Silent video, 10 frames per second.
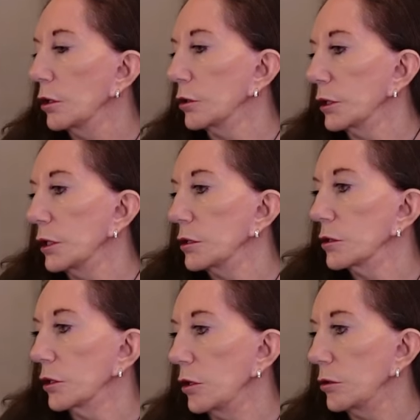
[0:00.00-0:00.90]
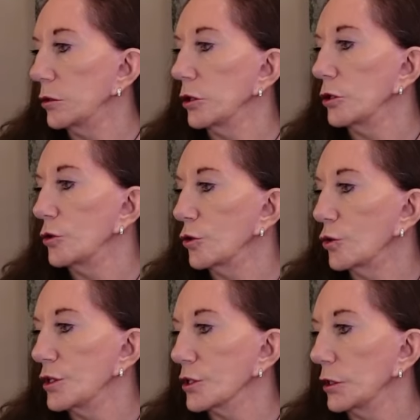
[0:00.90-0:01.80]
Okay, cargo
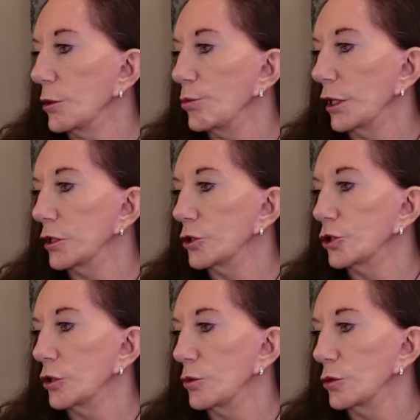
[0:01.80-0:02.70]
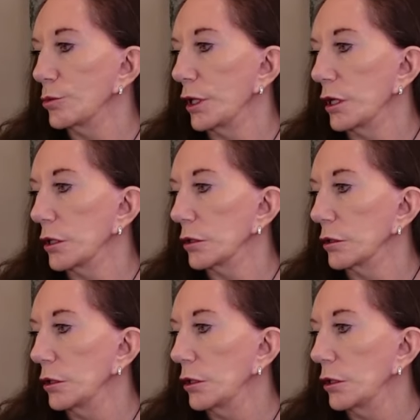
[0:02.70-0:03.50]
crystal embellished shoulder bag,